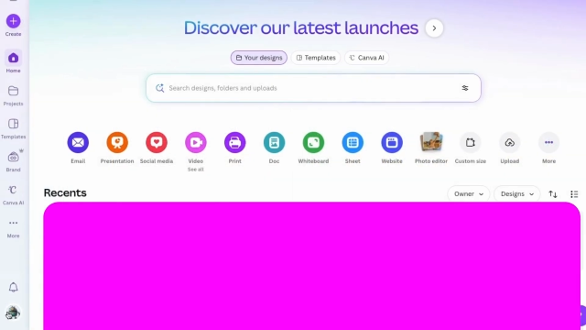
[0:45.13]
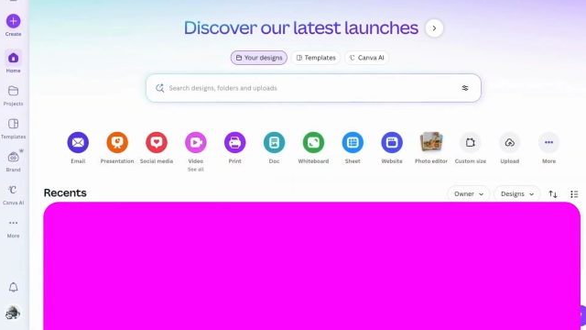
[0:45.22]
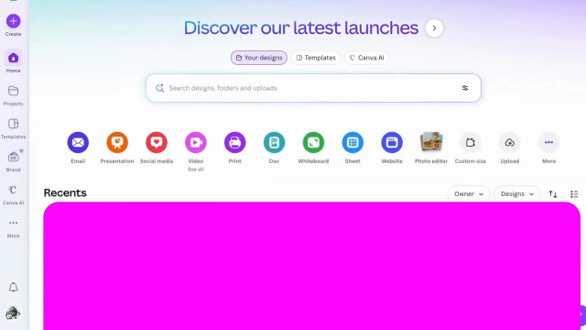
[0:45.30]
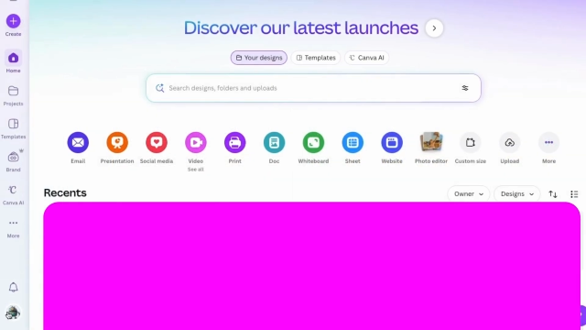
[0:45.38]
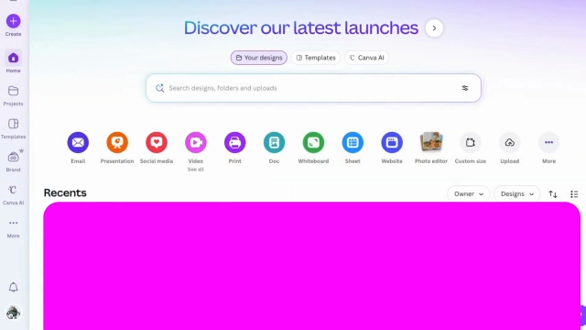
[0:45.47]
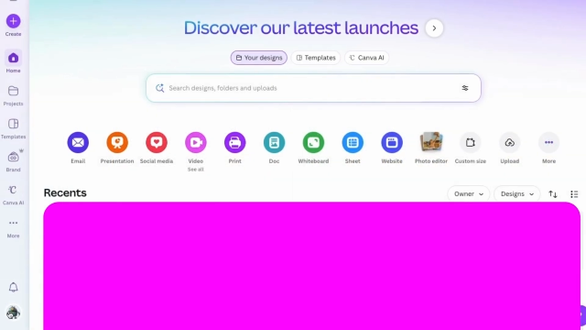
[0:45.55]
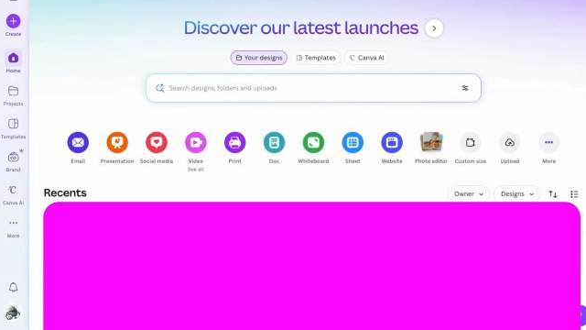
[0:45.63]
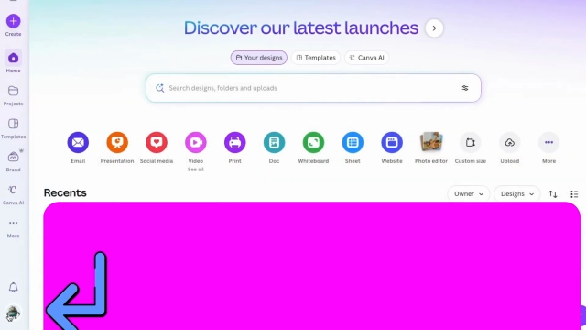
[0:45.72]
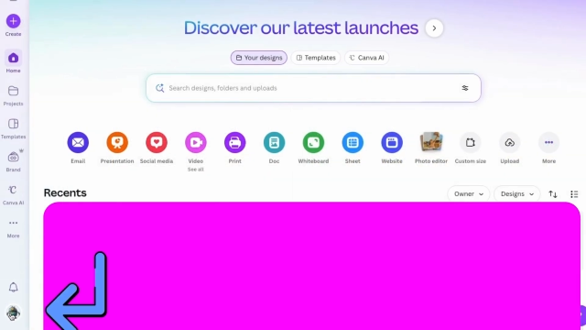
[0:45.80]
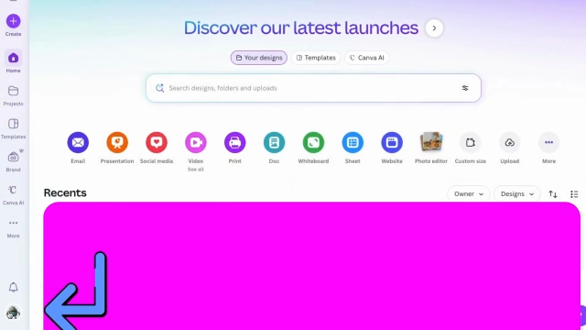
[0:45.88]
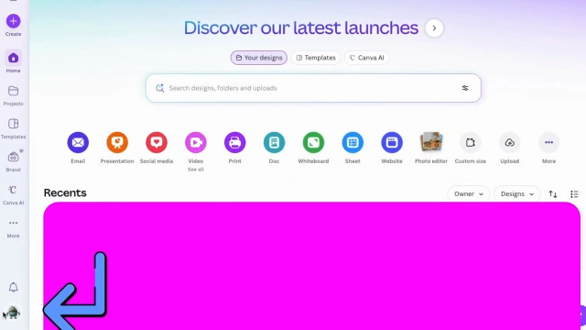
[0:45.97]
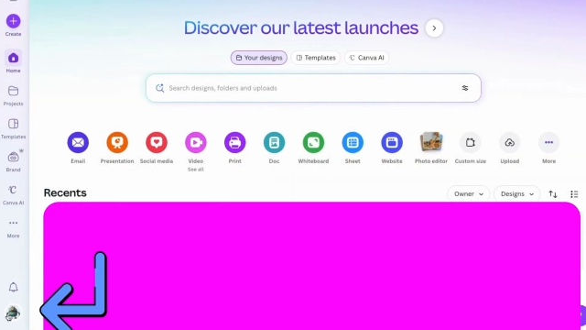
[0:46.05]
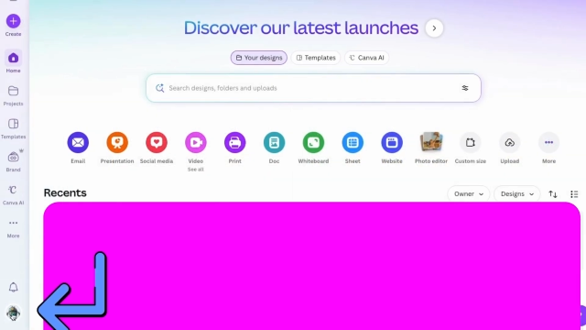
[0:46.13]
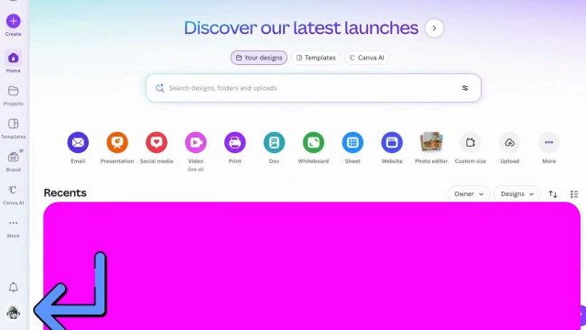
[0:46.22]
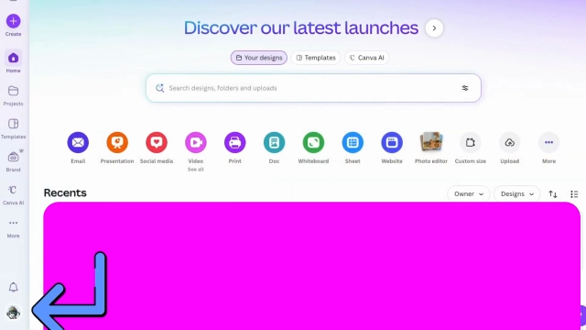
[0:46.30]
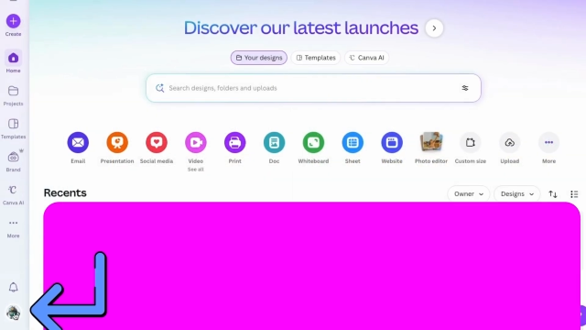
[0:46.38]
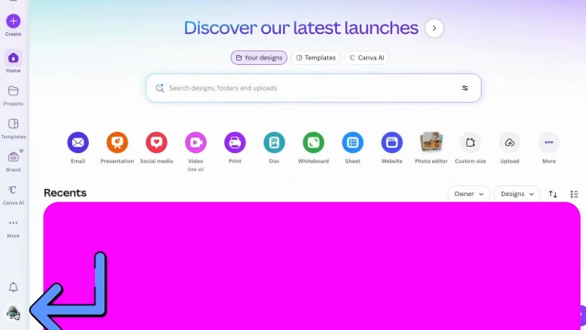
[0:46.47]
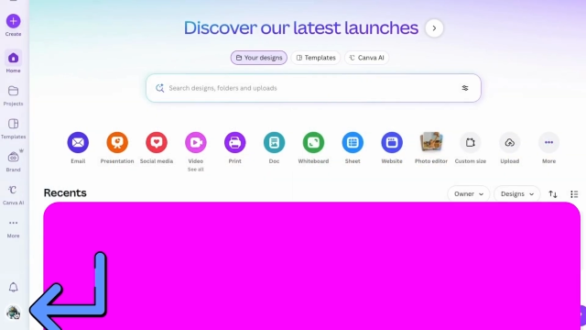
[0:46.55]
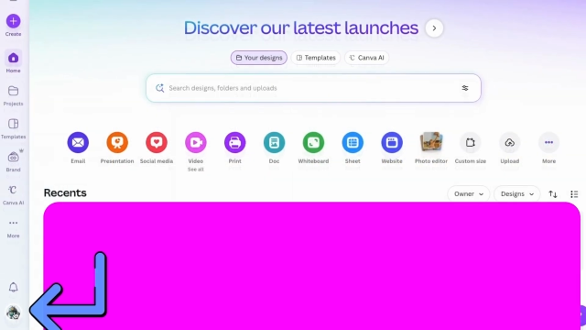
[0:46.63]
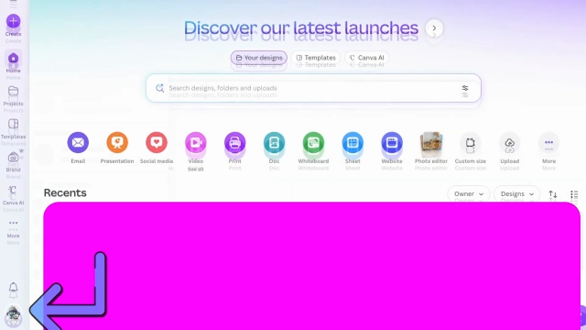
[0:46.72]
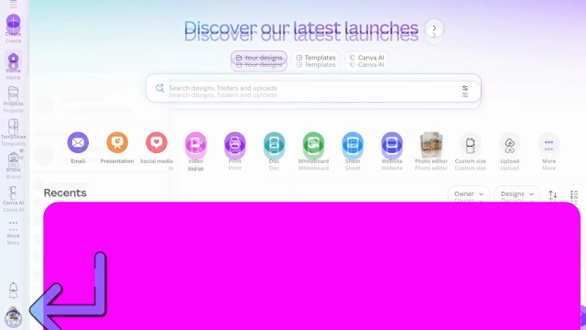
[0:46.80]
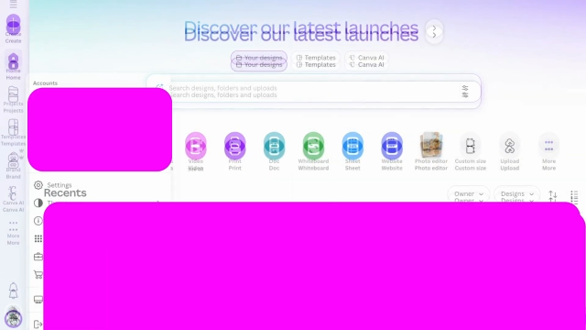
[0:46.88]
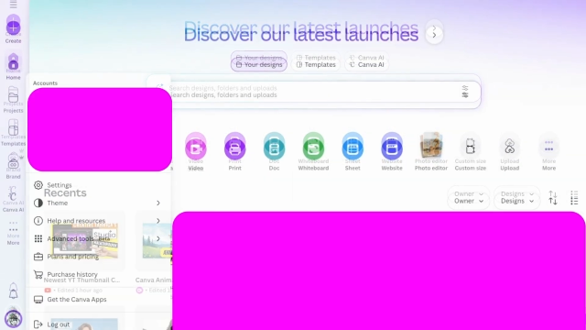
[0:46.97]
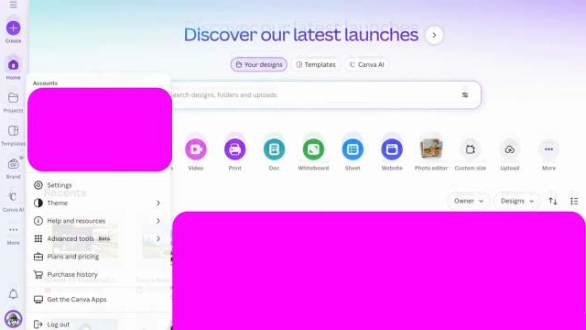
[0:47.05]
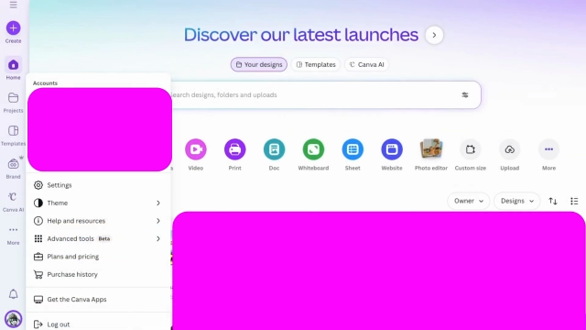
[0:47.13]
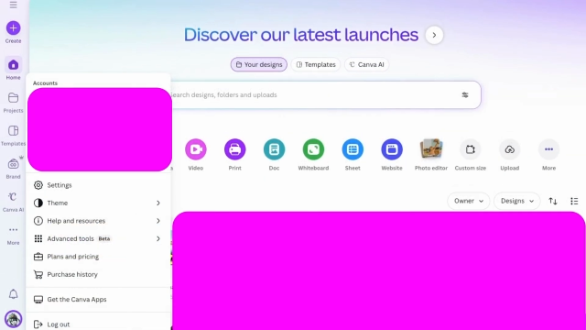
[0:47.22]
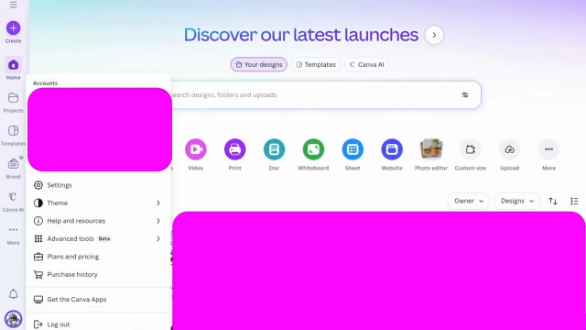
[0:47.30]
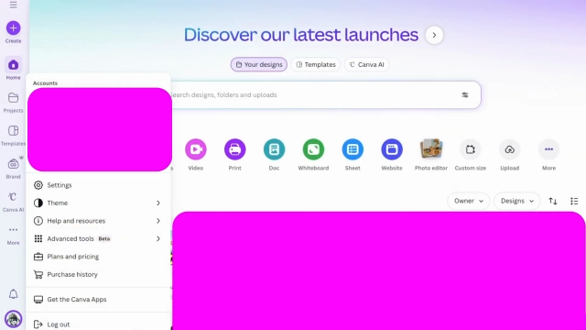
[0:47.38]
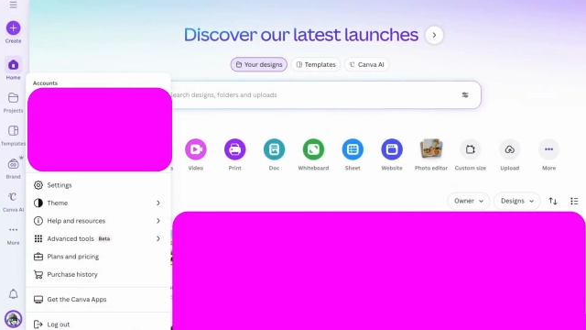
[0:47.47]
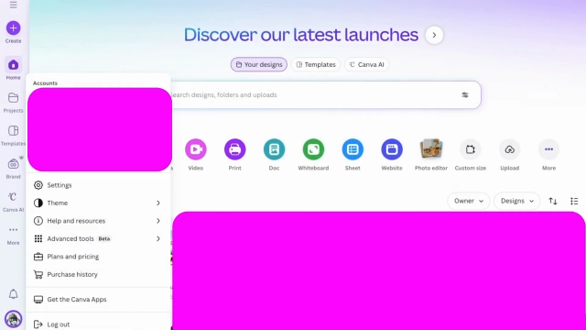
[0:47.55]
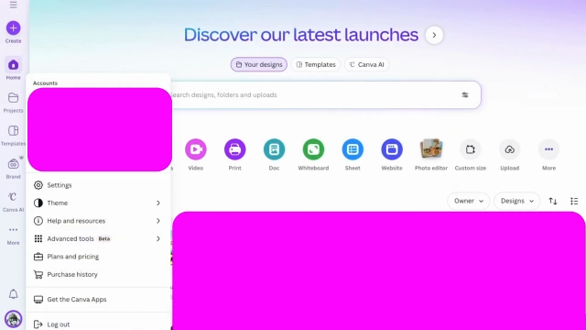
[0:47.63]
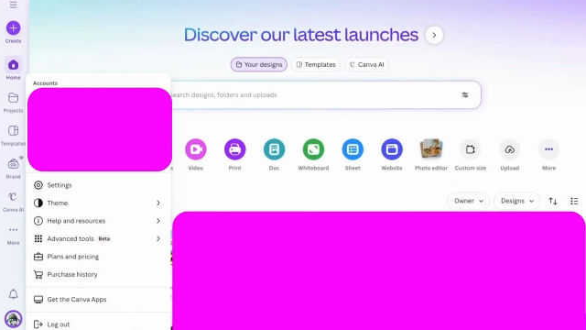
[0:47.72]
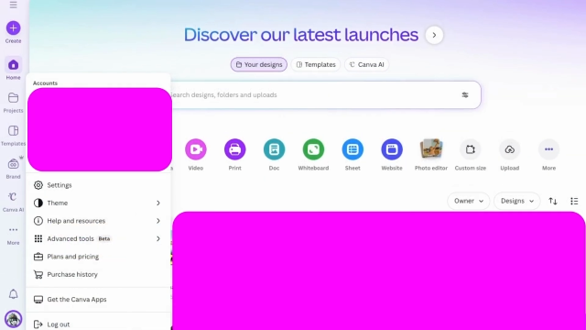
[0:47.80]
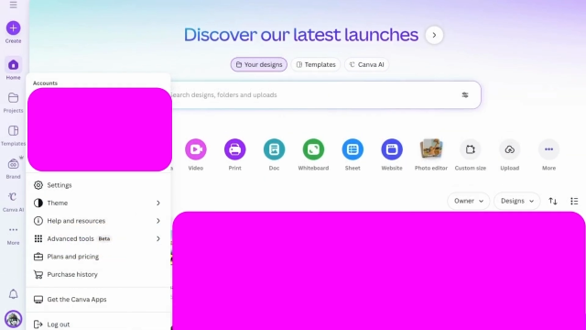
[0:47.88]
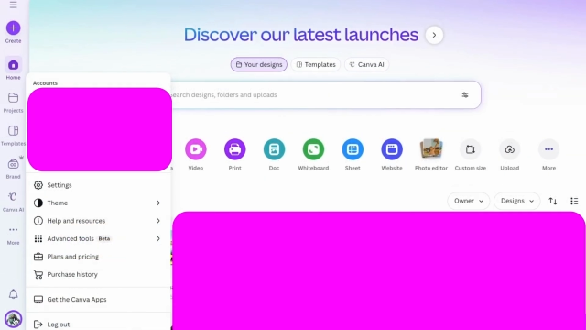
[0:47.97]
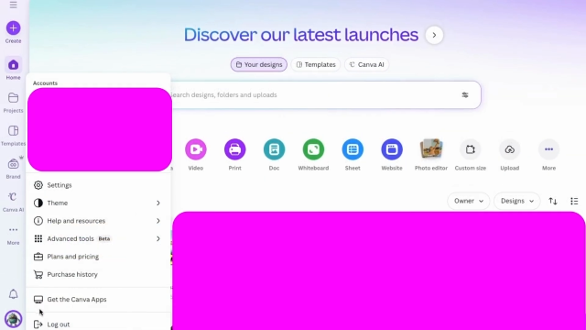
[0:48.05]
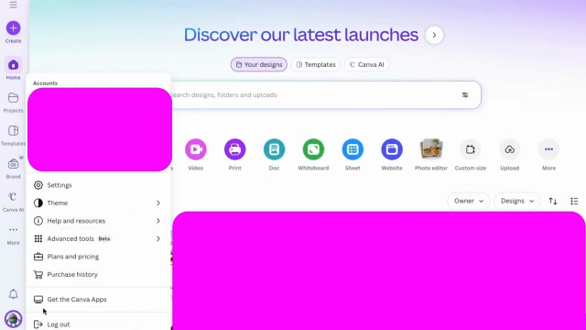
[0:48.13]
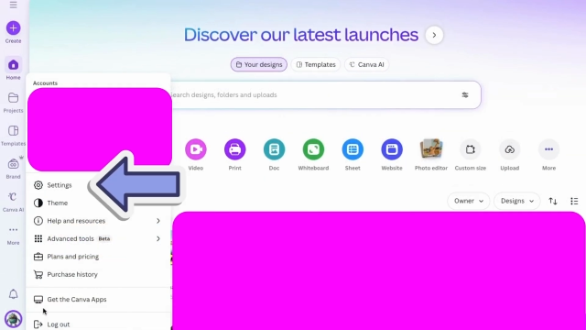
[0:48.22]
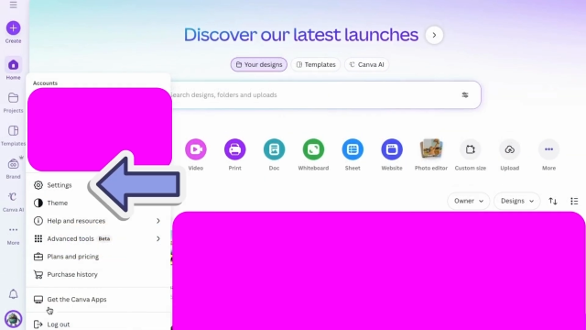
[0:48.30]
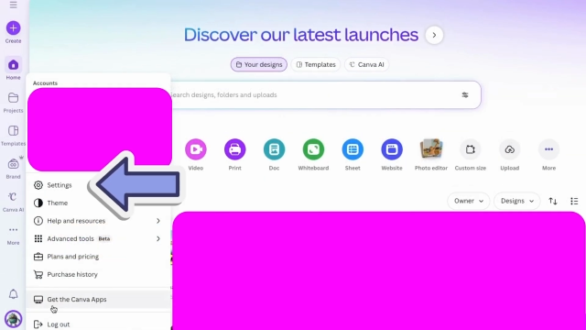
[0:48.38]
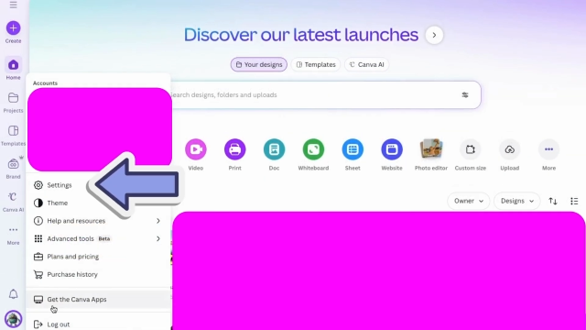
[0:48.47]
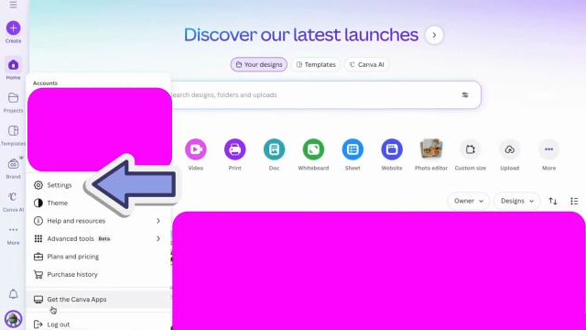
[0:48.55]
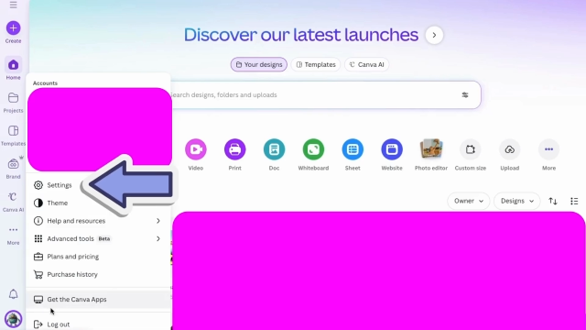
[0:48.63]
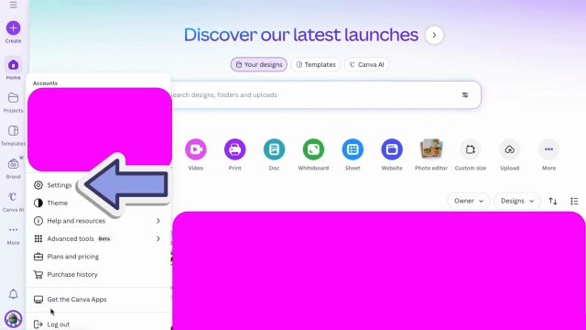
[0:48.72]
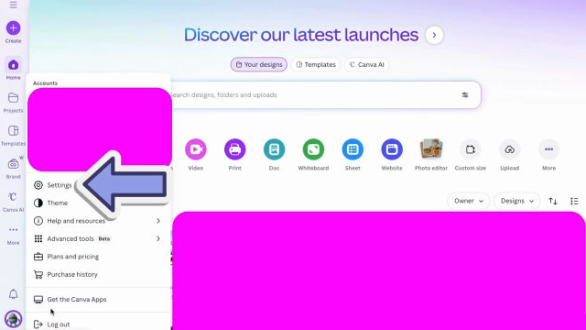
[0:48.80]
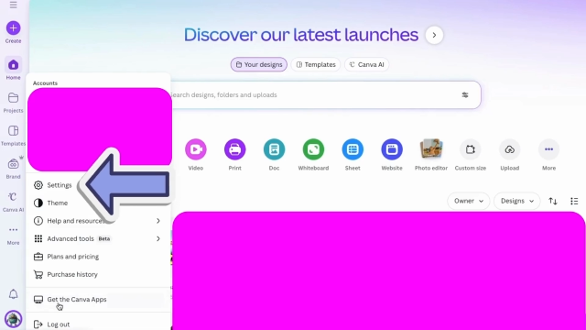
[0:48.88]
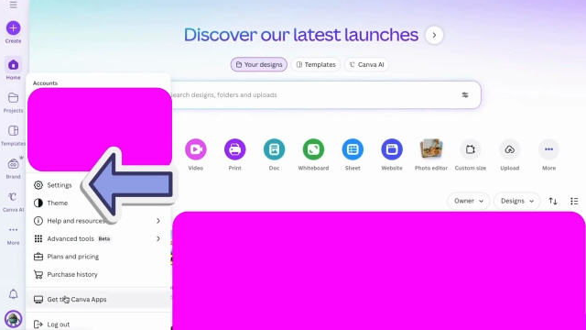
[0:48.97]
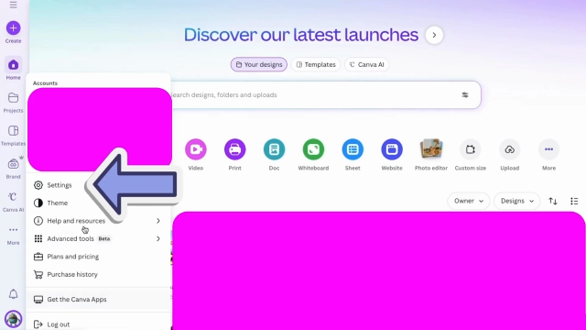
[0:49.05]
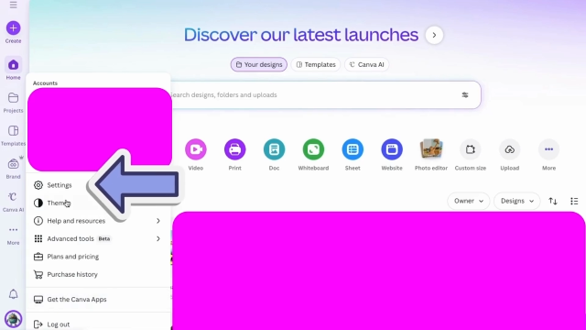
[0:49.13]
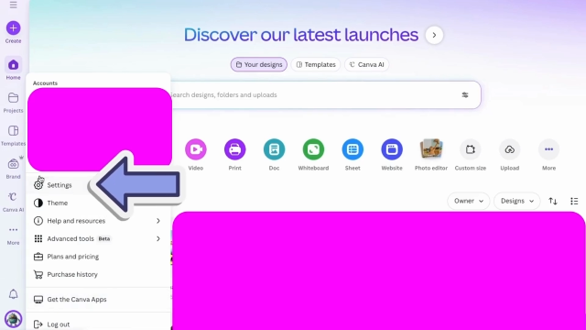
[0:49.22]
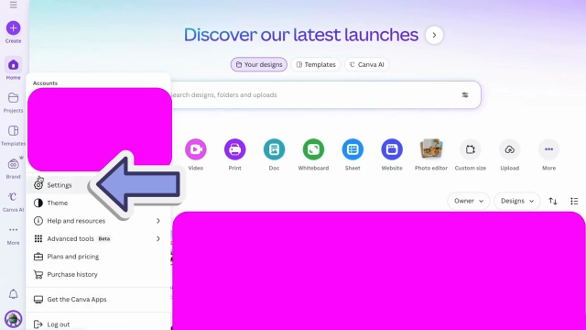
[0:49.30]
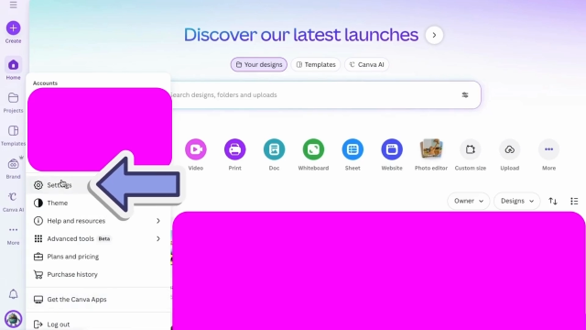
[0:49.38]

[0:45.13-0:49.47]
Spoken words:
[unreadable: no face in view]